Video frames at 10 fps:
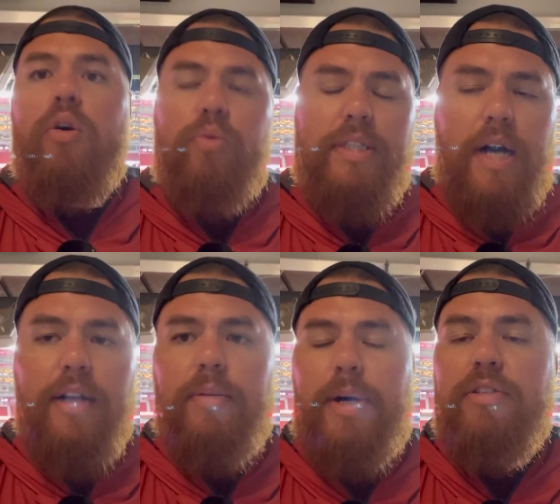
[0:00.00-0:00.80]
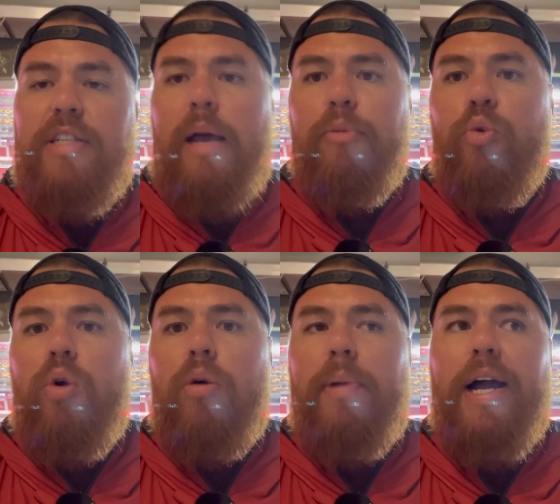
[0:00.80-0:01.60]
We talked about Samuel
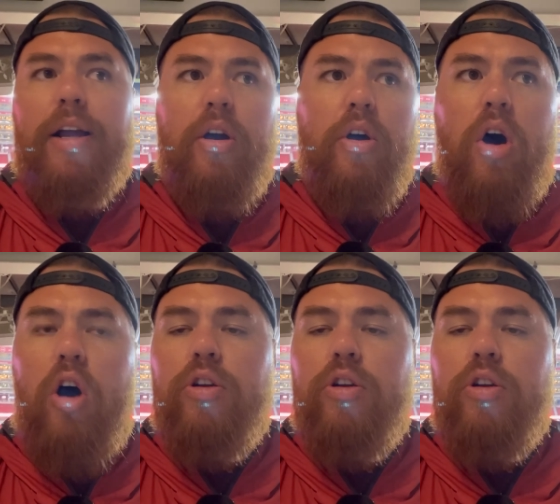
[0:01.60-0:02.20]
Womack all